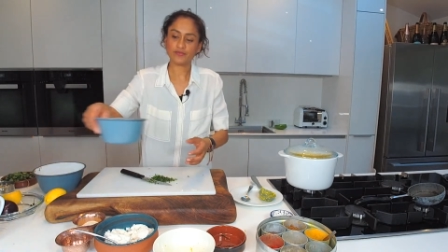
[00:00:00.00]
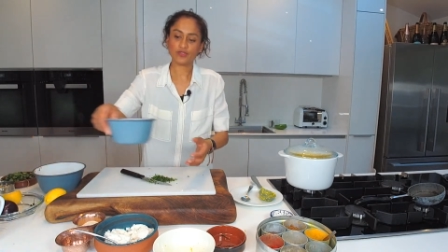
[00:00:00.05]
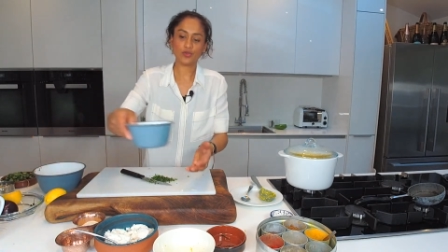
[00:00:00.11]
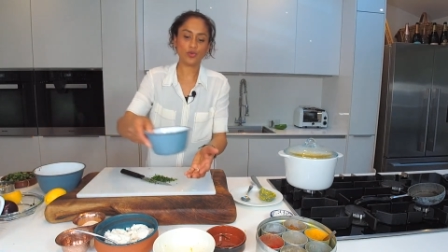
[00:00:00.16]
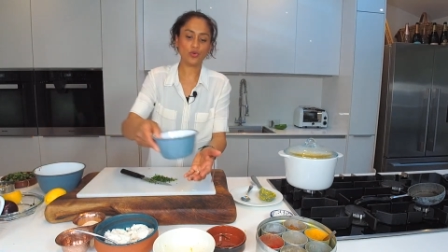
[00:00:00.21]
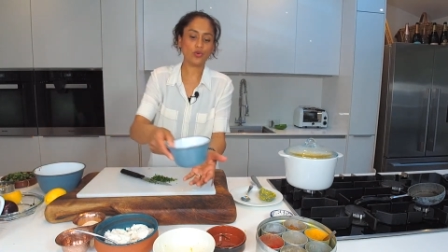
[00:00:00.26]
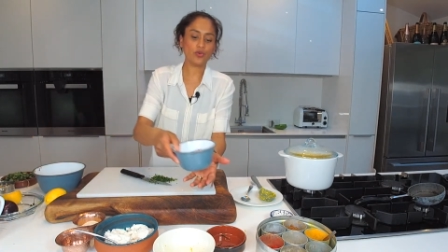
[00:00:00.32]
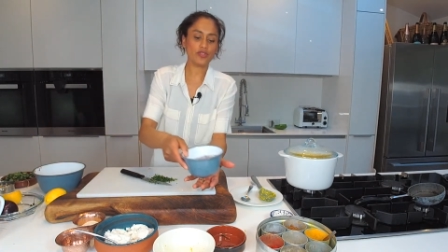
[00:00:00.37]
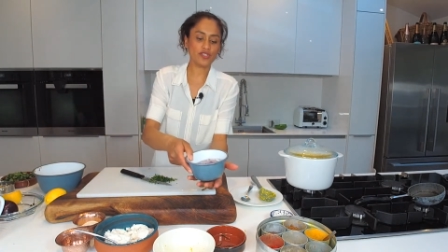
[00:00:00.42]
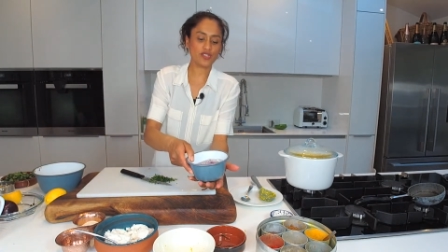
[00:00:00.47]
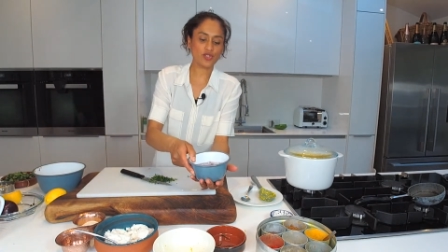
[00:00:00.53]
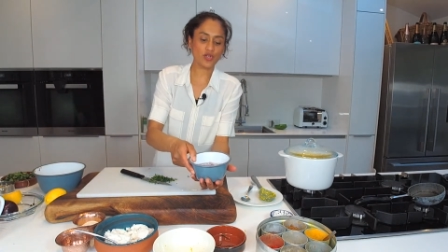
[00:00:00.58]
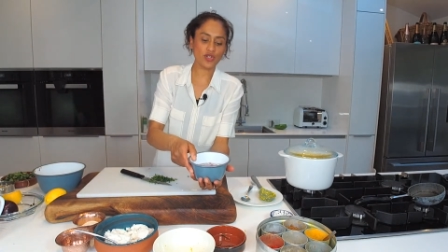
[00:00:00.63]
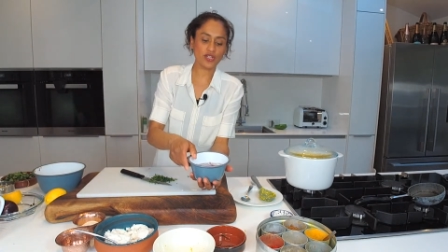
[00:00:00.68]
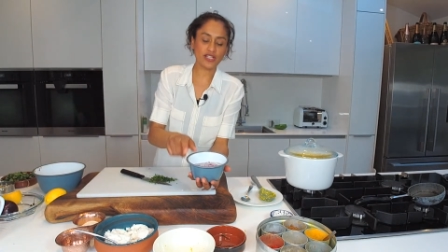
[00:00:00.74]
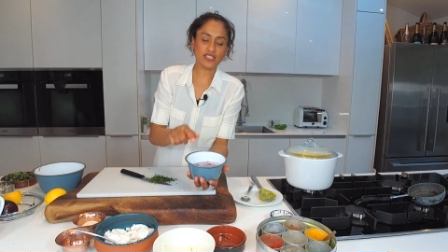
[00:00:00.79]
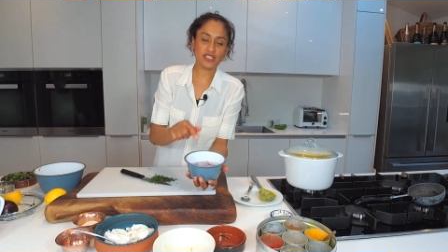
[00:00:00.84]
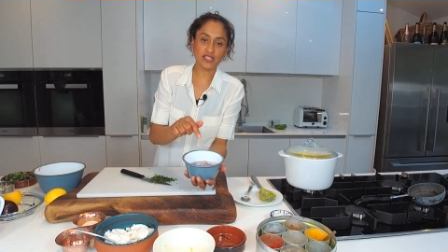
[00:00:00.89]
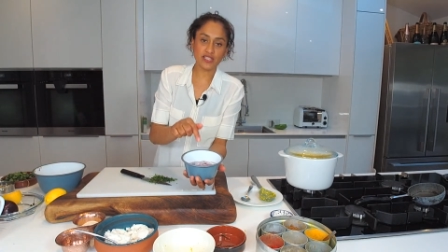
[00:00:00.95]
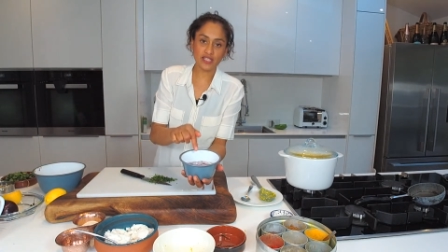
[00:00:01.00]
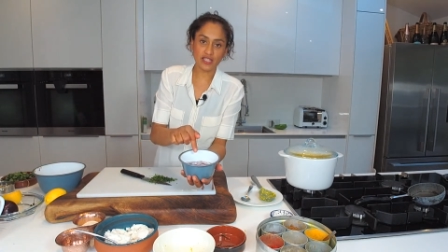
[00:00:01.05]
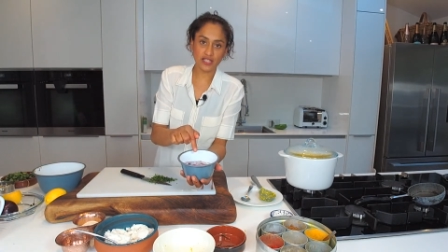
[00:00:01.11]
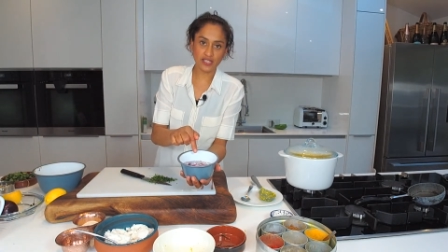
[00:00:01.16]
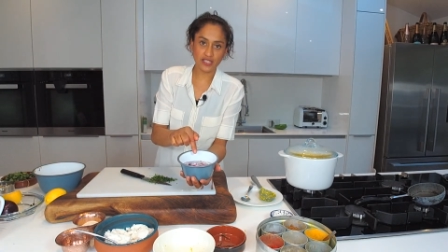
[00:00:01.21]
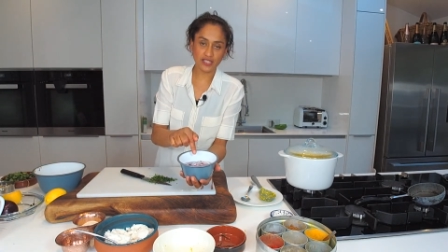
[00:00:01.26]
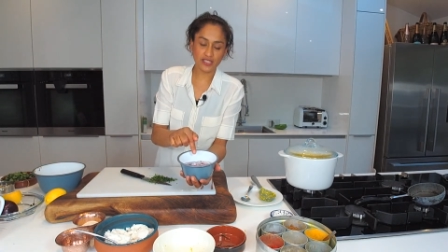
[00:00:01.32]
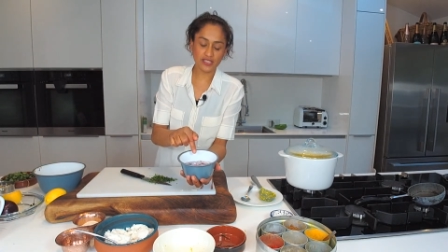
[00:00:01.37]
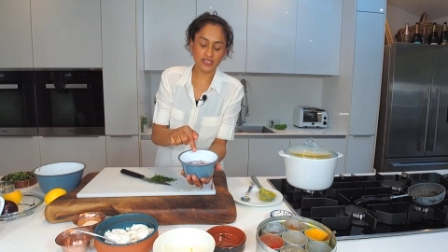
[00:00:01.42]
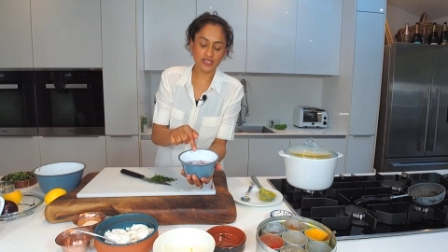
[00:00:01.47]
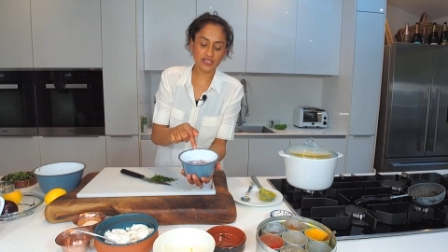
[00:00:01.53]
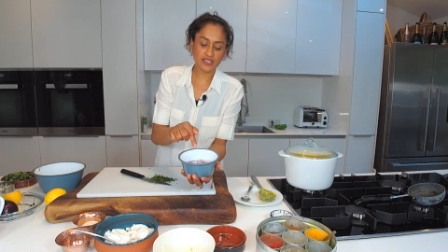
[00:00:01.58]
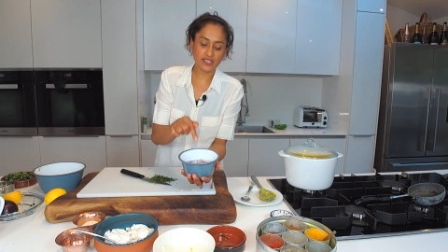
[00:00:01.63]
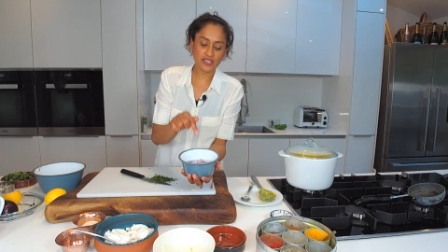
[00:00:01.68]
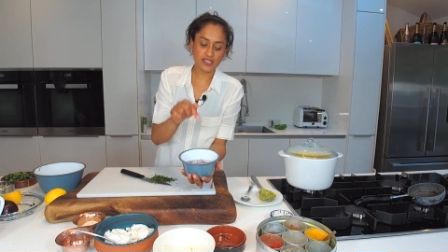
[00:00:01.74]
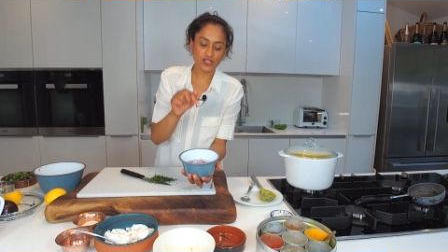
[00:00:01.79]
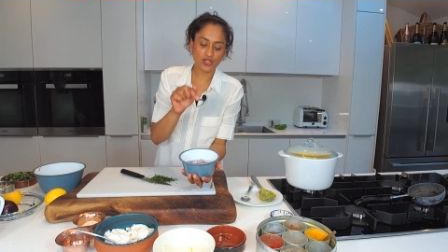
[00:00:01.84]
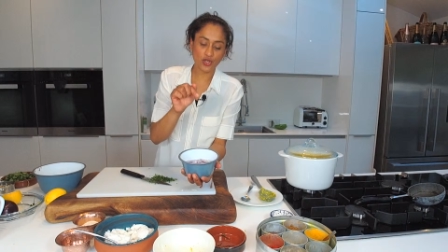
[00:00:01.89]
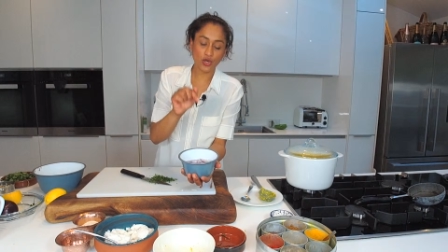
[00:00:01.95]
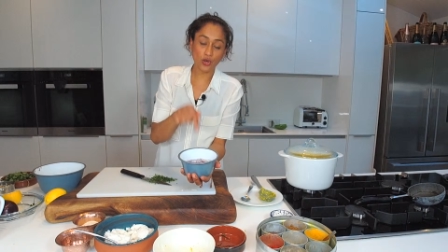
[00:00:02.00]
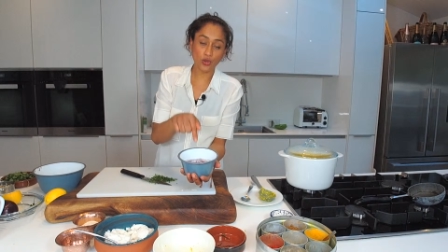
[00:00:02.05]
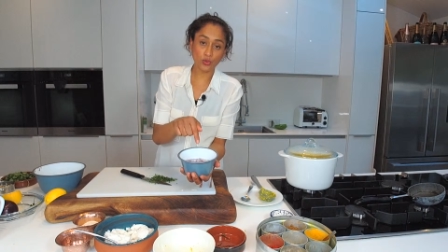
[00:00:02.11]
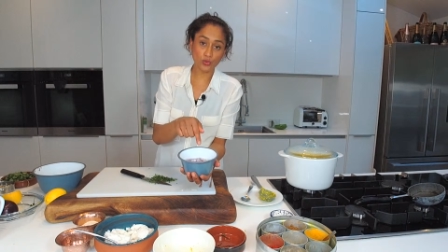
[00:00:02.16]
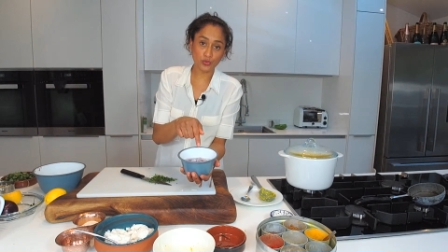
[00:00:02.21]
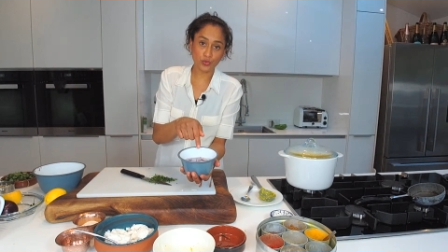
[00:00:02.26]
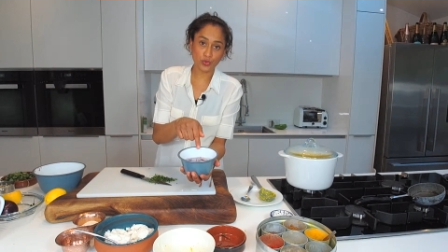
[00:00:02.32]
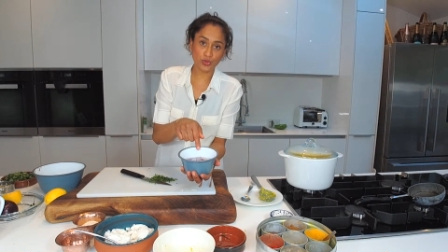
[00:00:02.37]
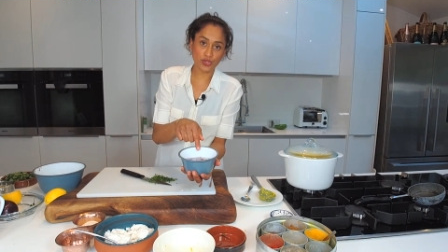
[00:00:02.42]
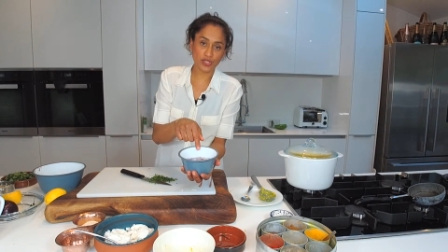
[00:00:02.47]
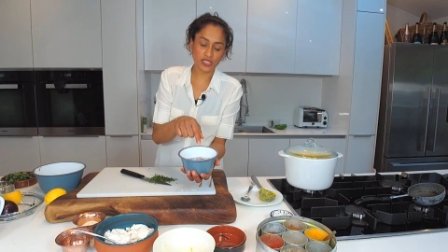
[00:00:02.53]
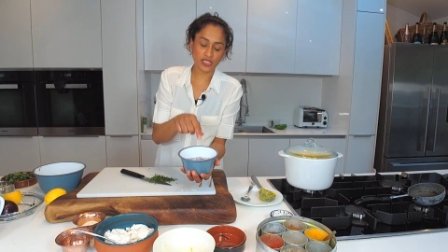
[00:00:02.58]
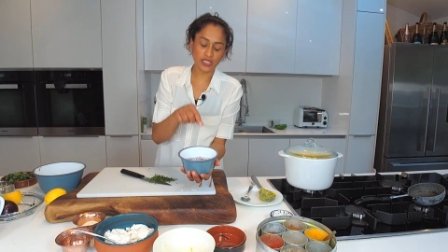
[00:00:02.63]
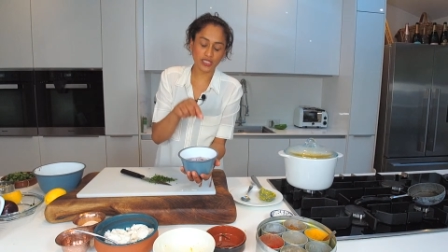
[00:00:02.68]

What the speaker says: all that's gone into the onions is cold water